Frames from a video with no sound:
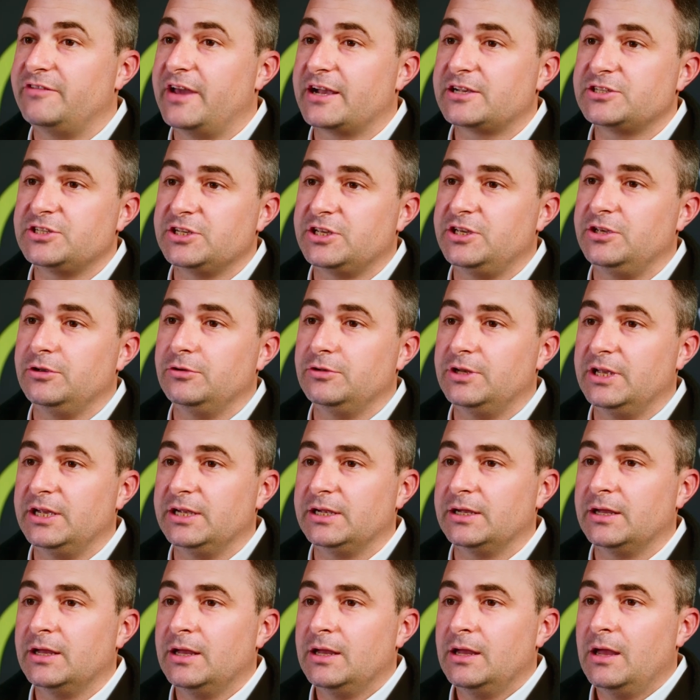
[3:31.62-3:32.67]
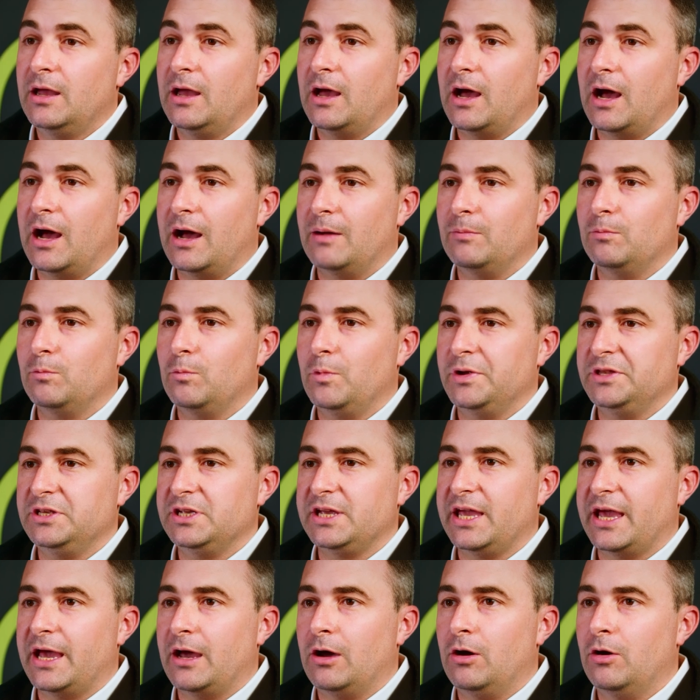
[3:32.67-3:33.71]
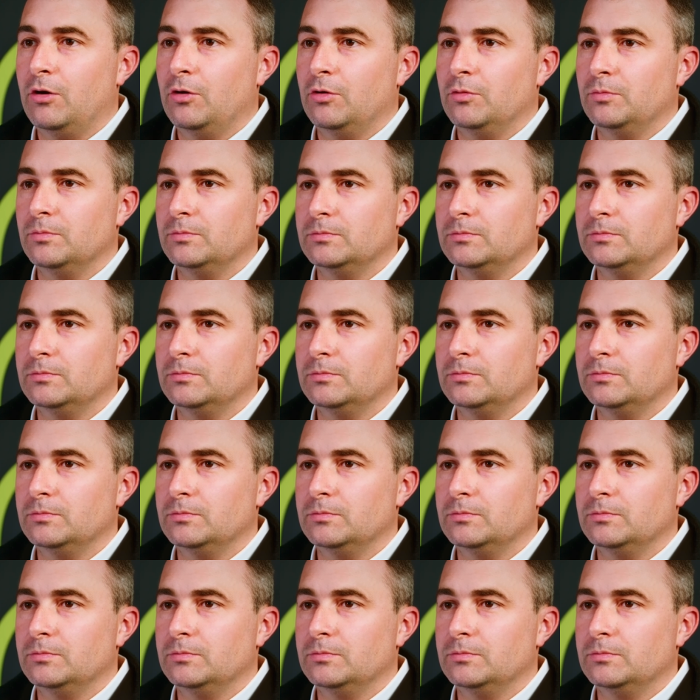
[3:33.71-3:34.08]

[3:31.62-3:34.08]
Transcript: of executing, um, when you get home,